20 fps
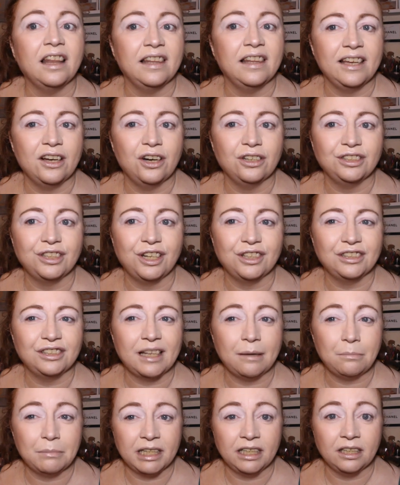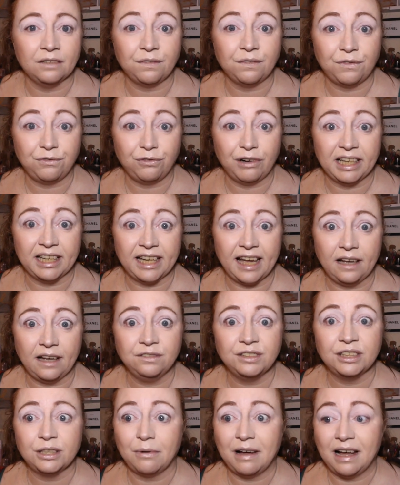and they also sent me another free
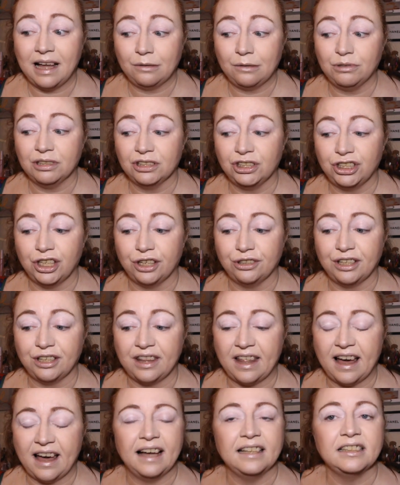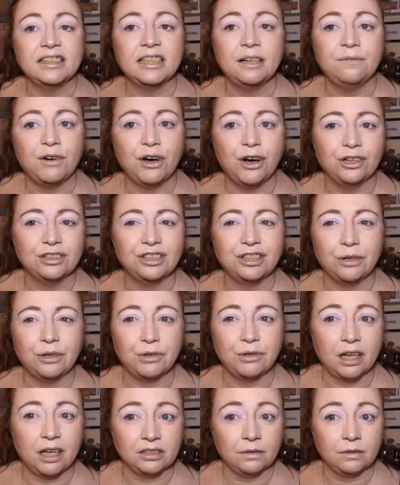gift so I will show you that and I've also
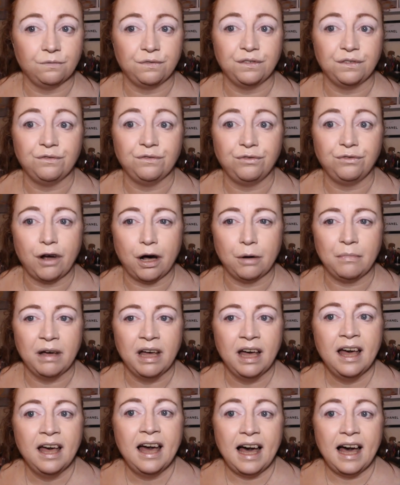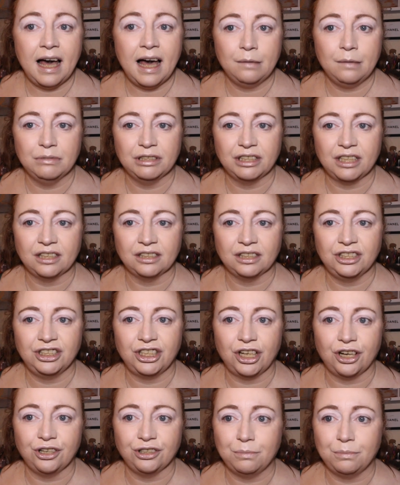got something from Amazon to
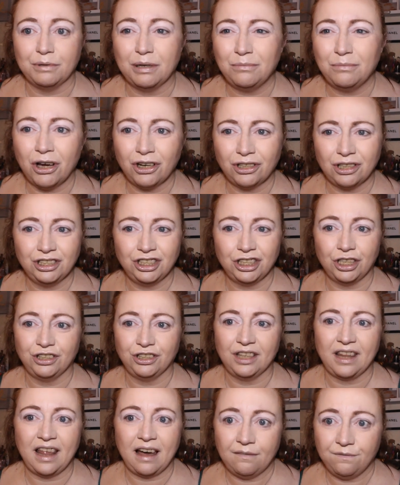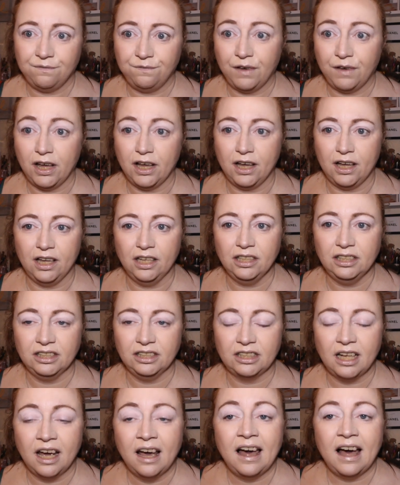show you but I'm not going to show you that
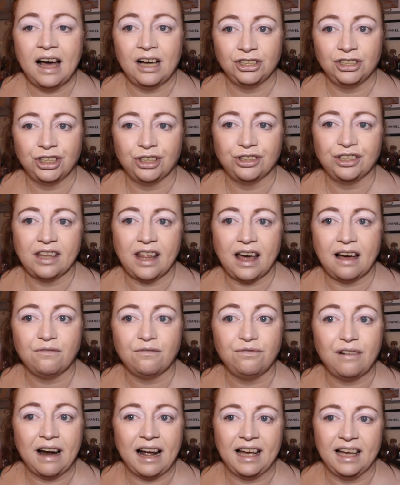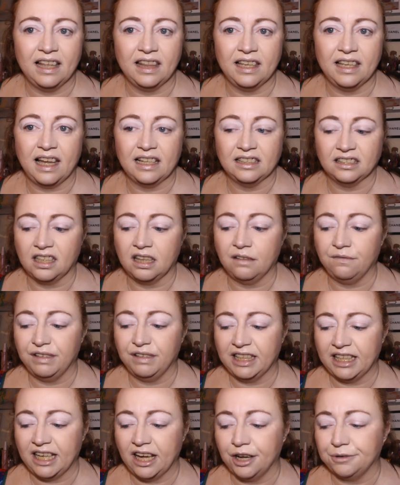first. I'll show you that right at the end of the
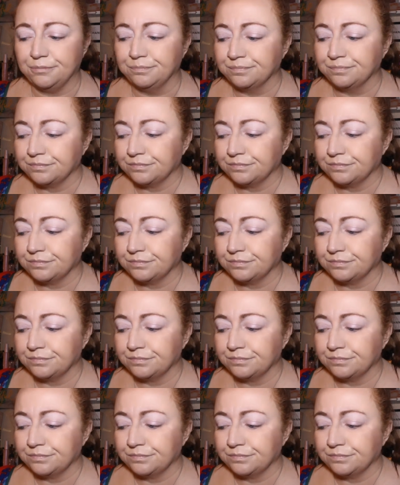video.